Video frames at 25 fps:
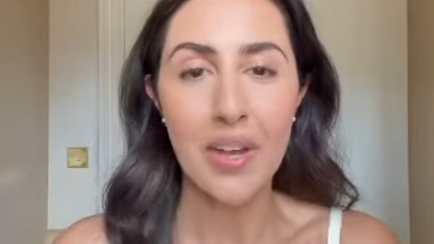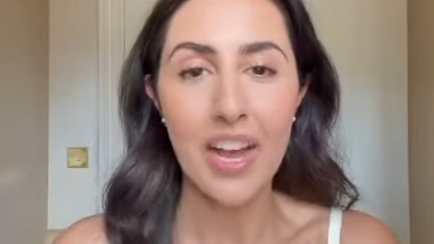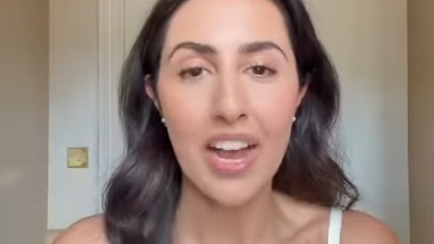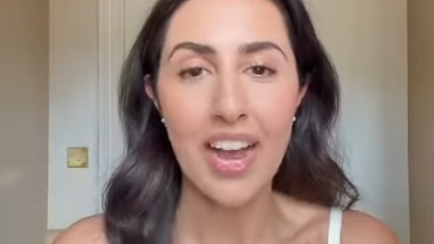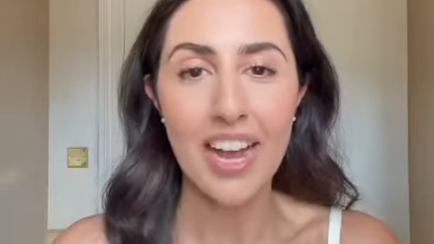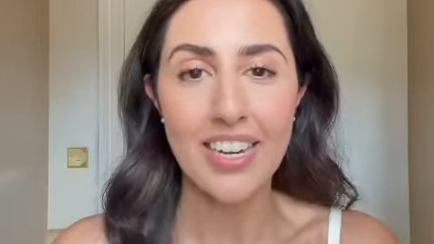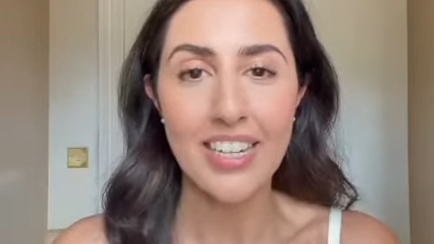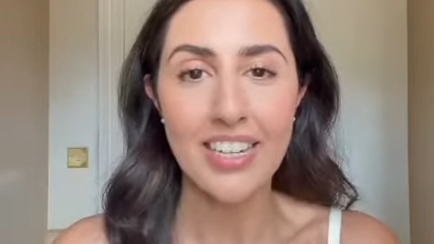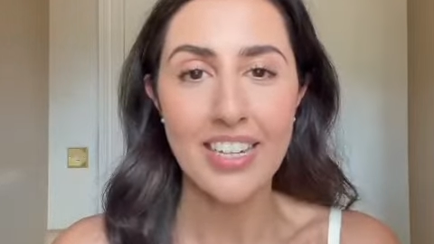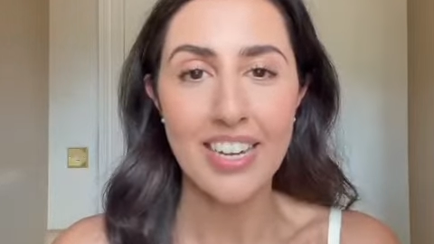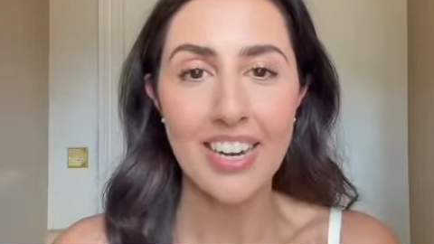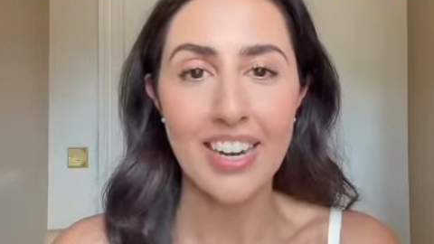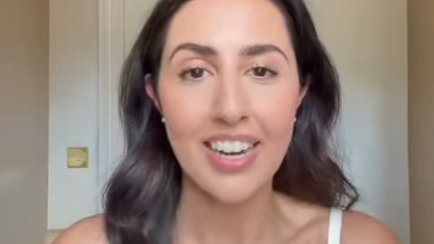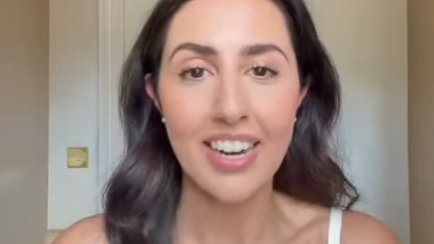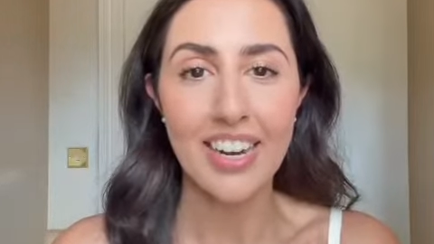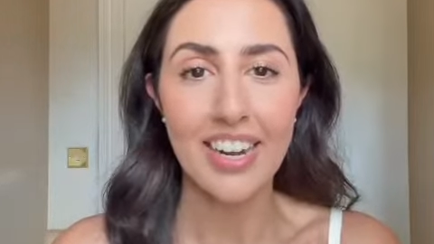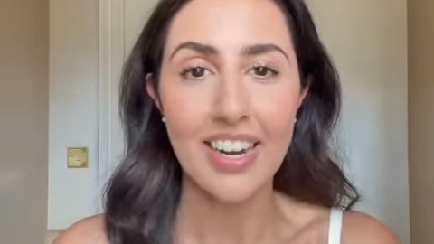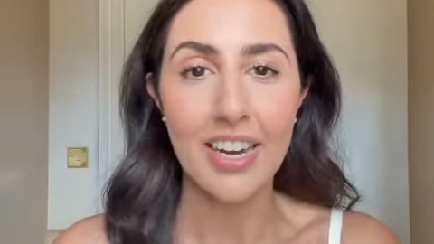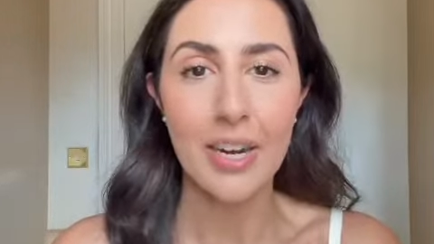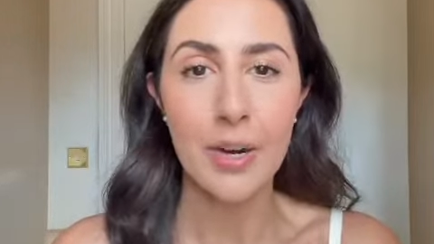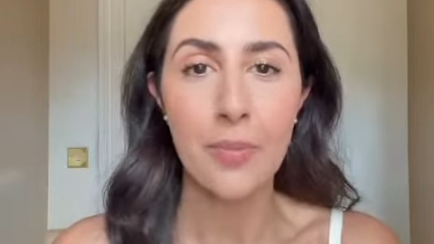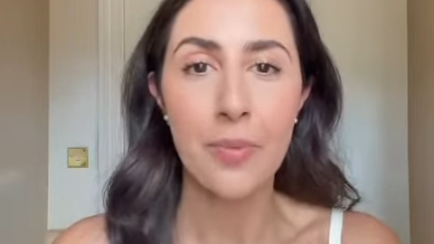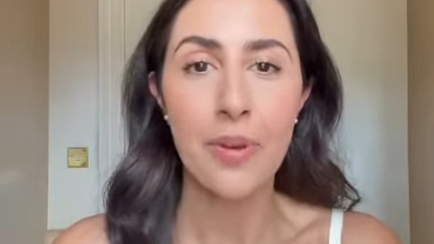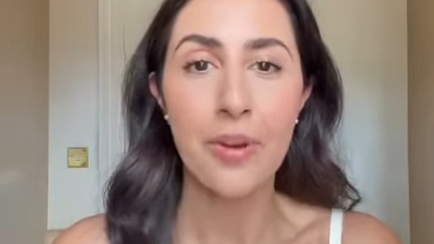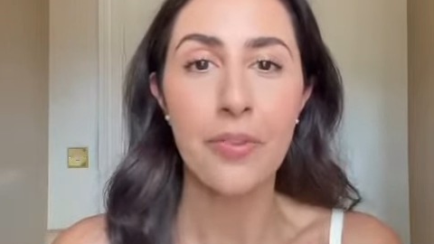adding a
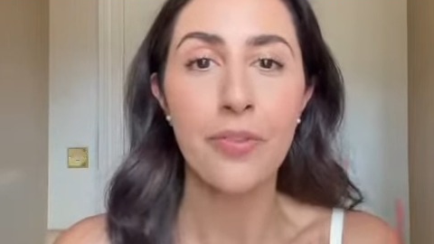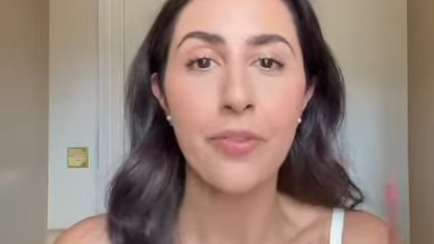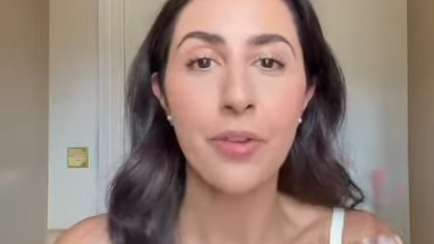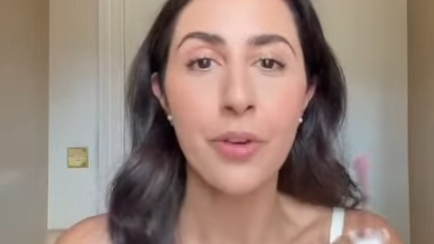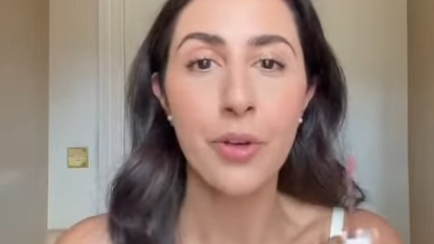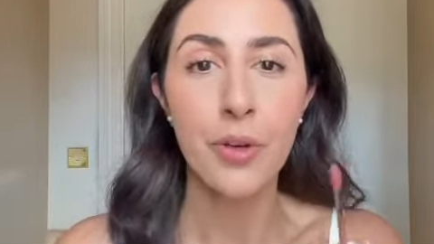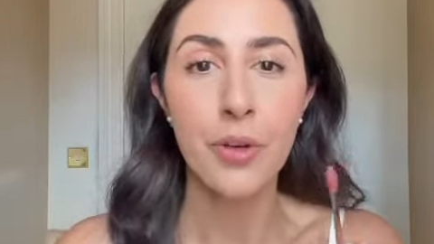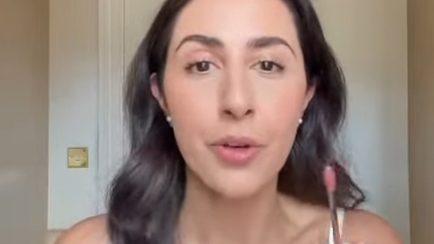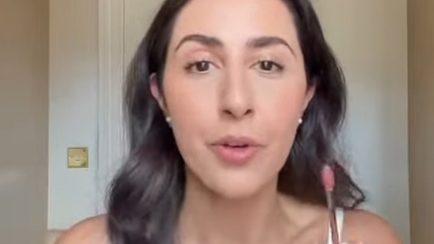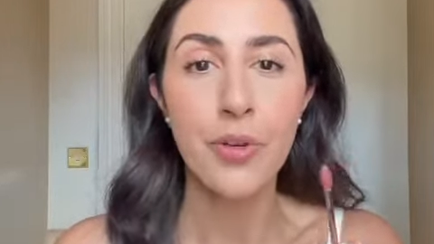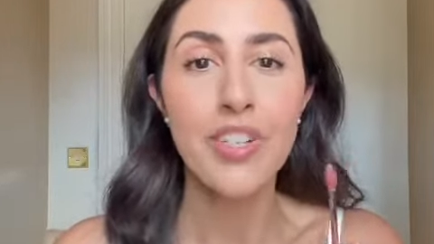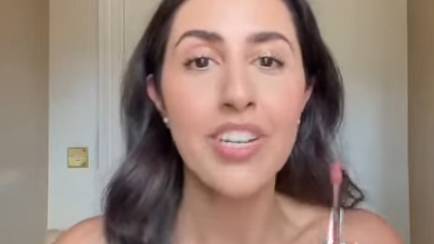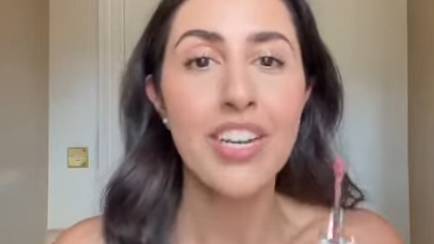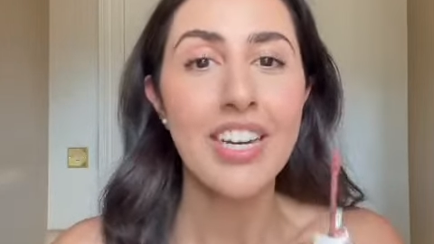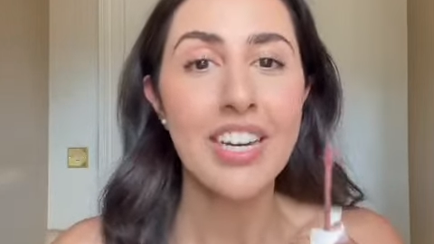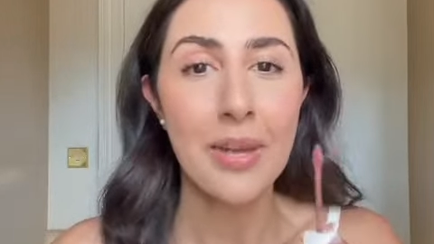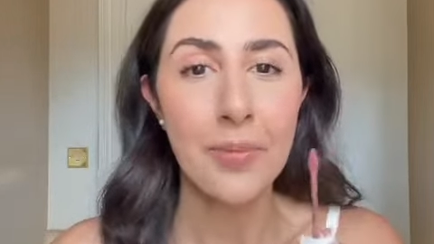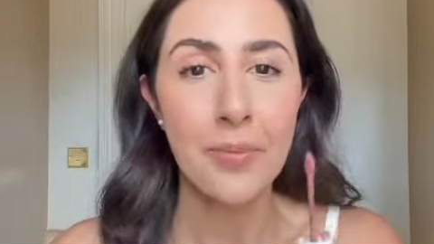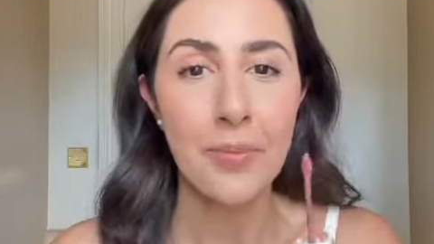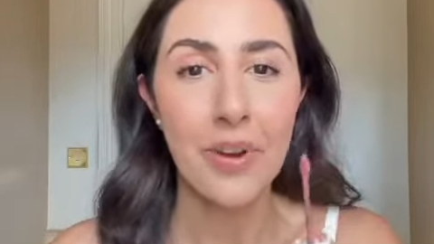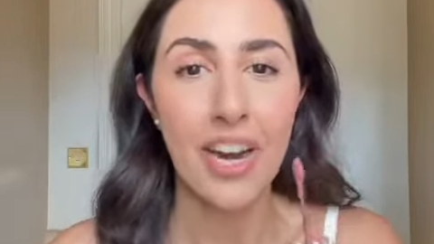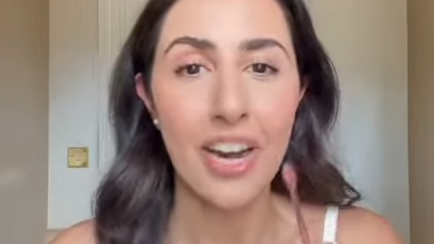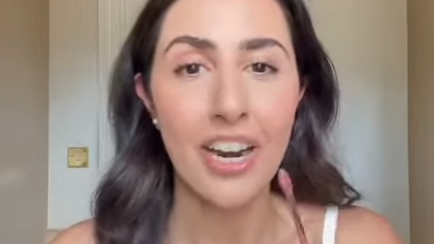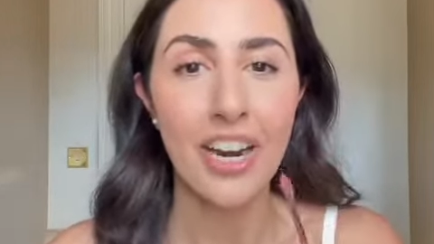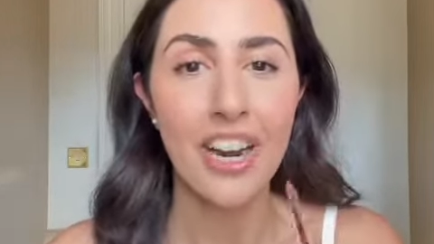little bit of nude lip
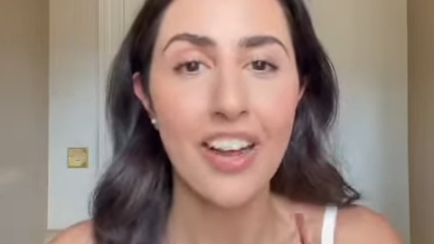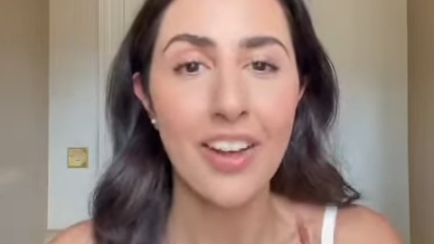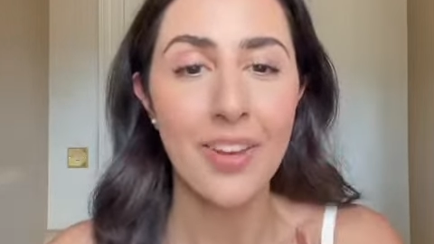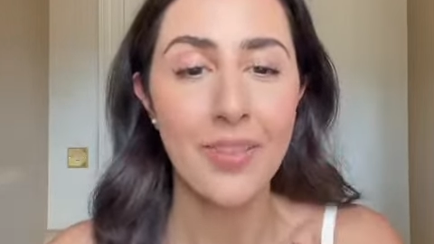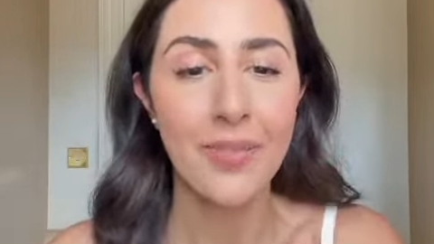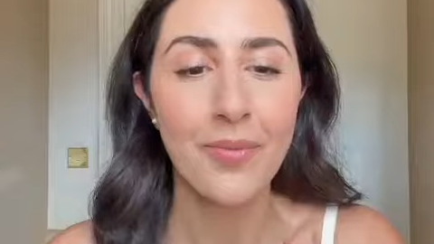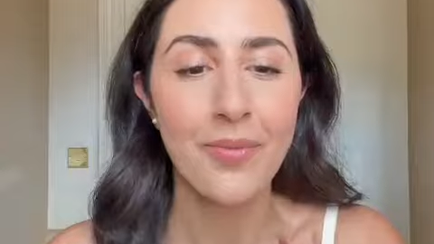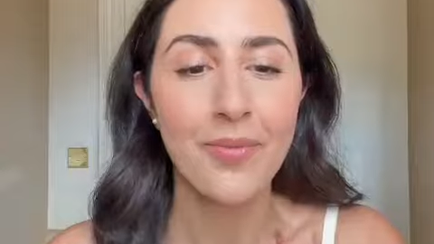colour.